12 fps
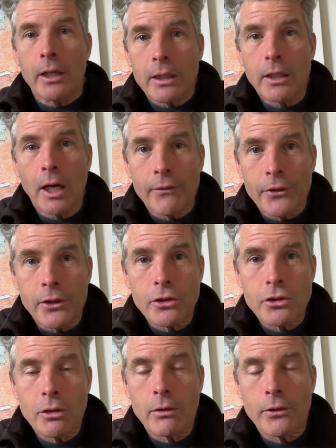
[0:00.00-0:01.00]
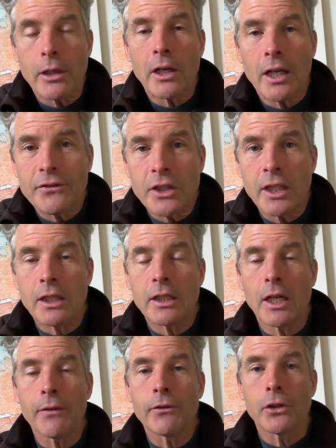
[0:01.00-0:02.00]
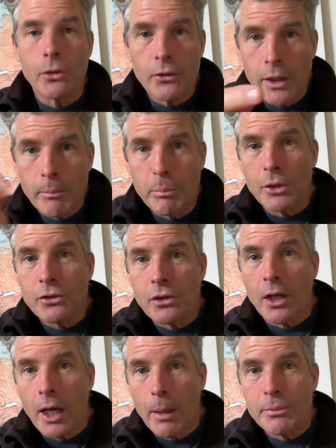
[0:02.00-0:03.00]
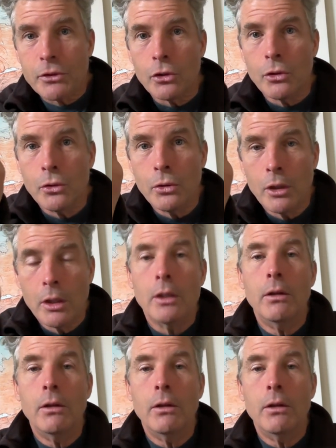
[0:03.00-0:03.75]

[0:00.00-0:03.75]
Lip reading: governor, their lieutenant governor, who then puts it up to